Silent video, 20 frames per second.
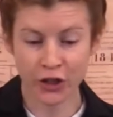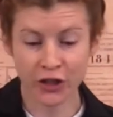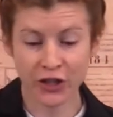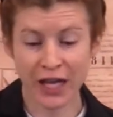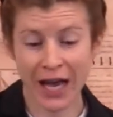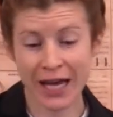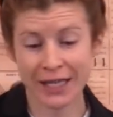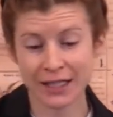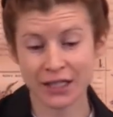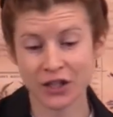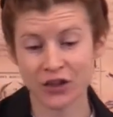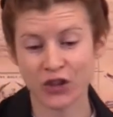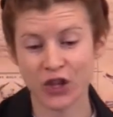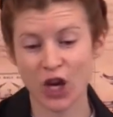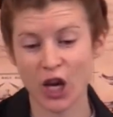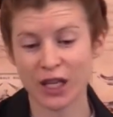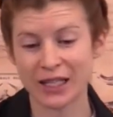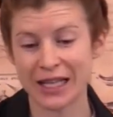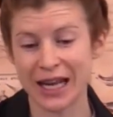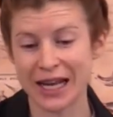
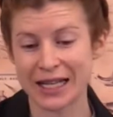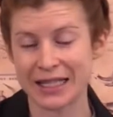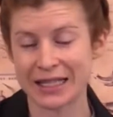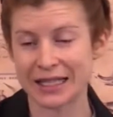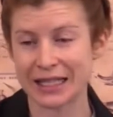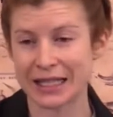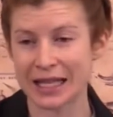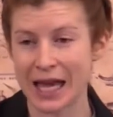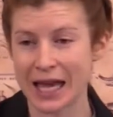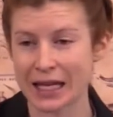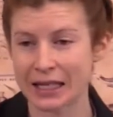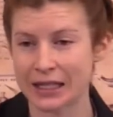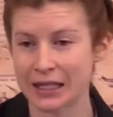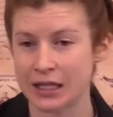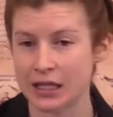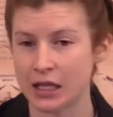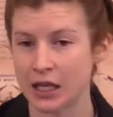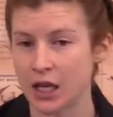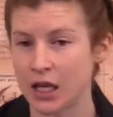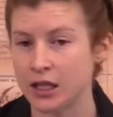He's
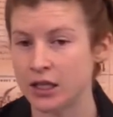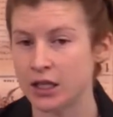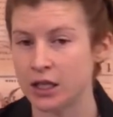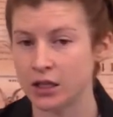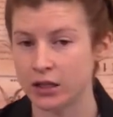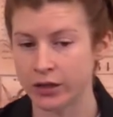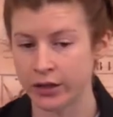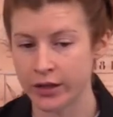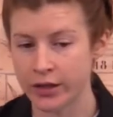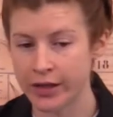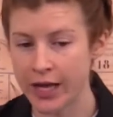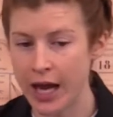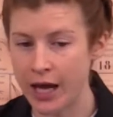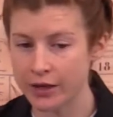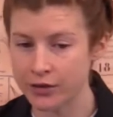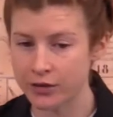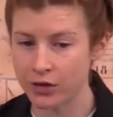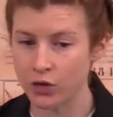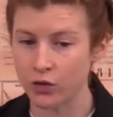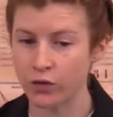elected. It's in
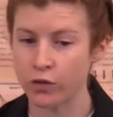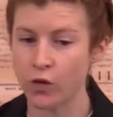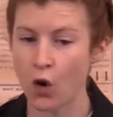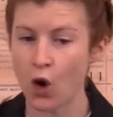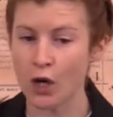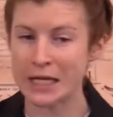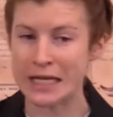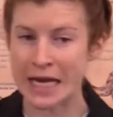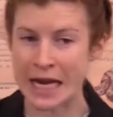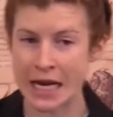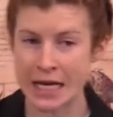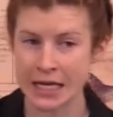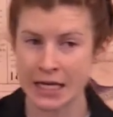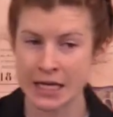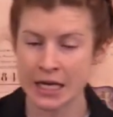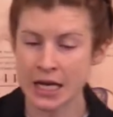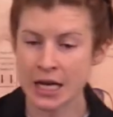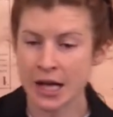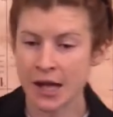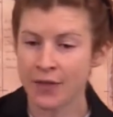2014
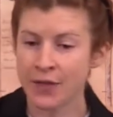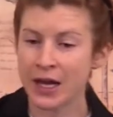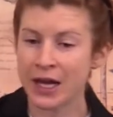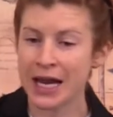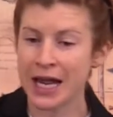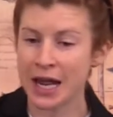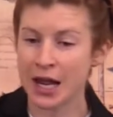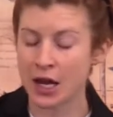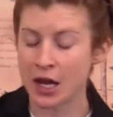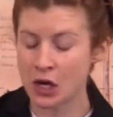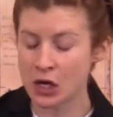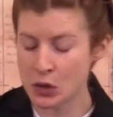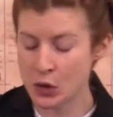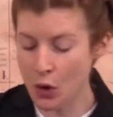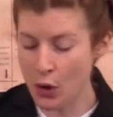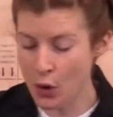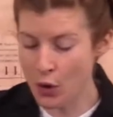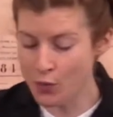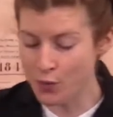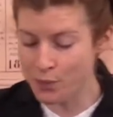that he
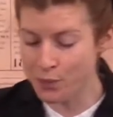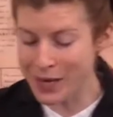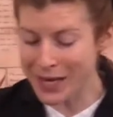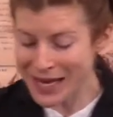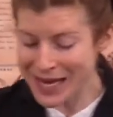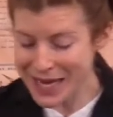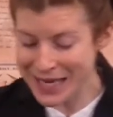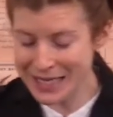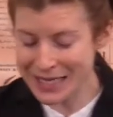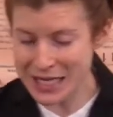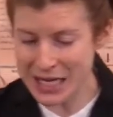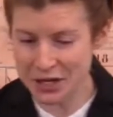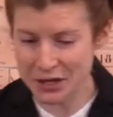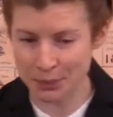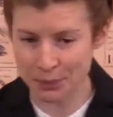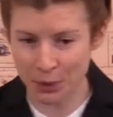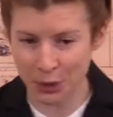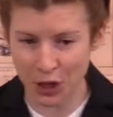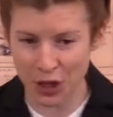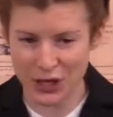begins
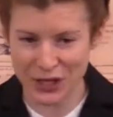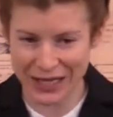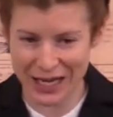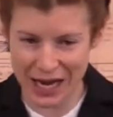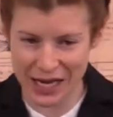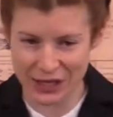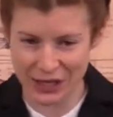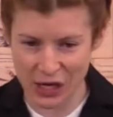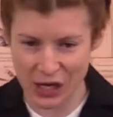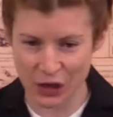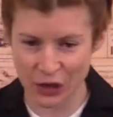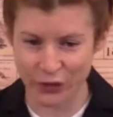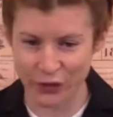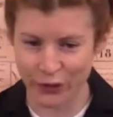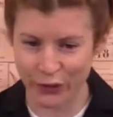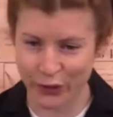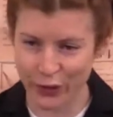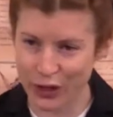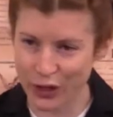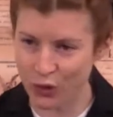this process in a
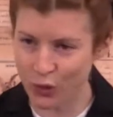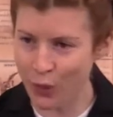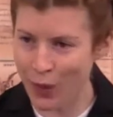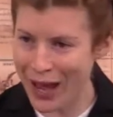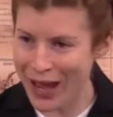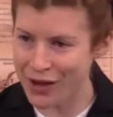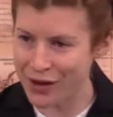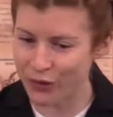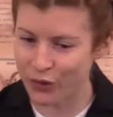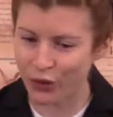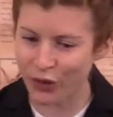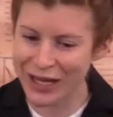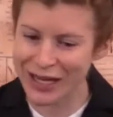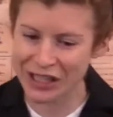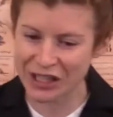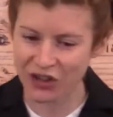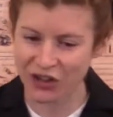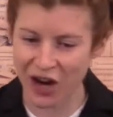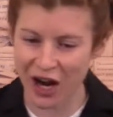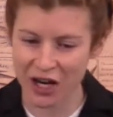real way of
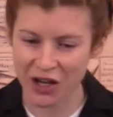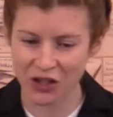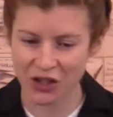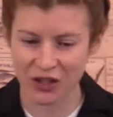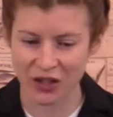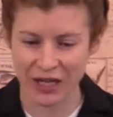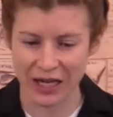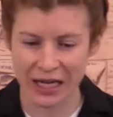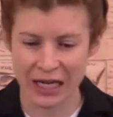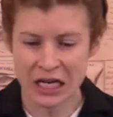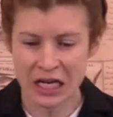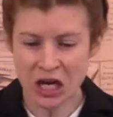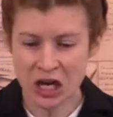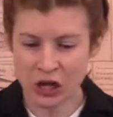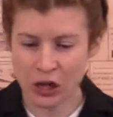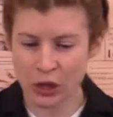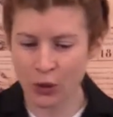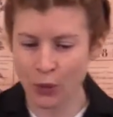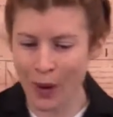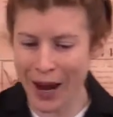restructuring
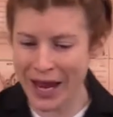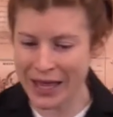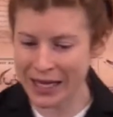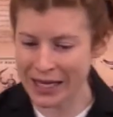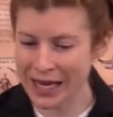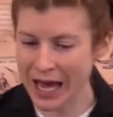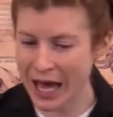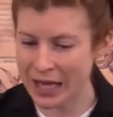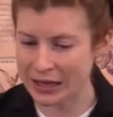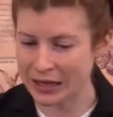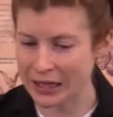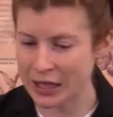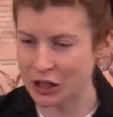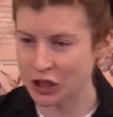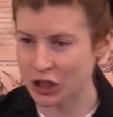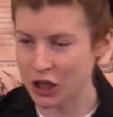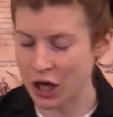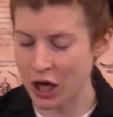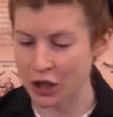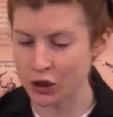the way the
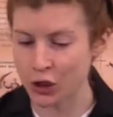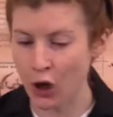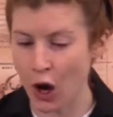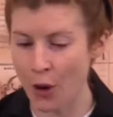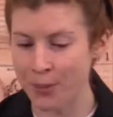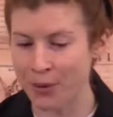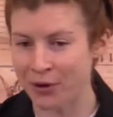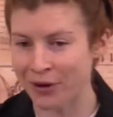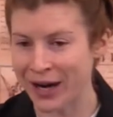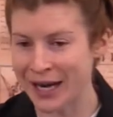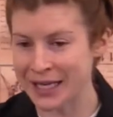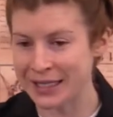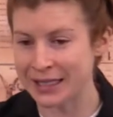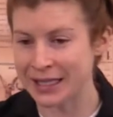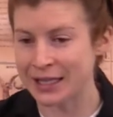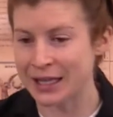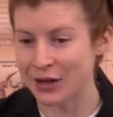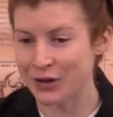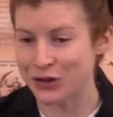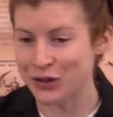Catholic Church operates.
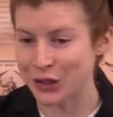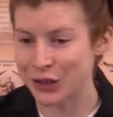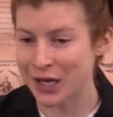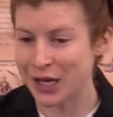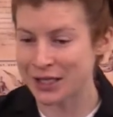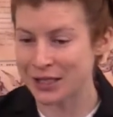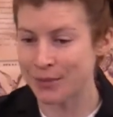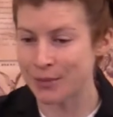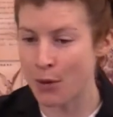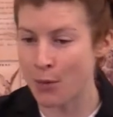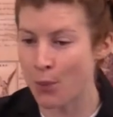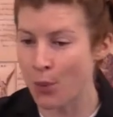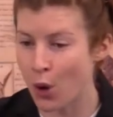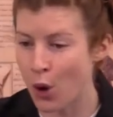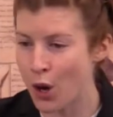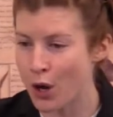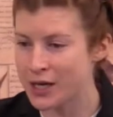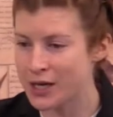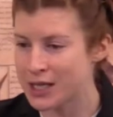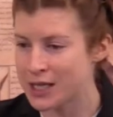And there were some
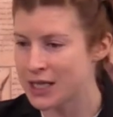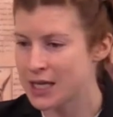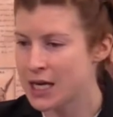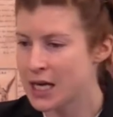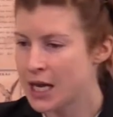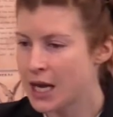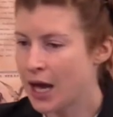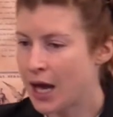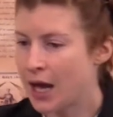important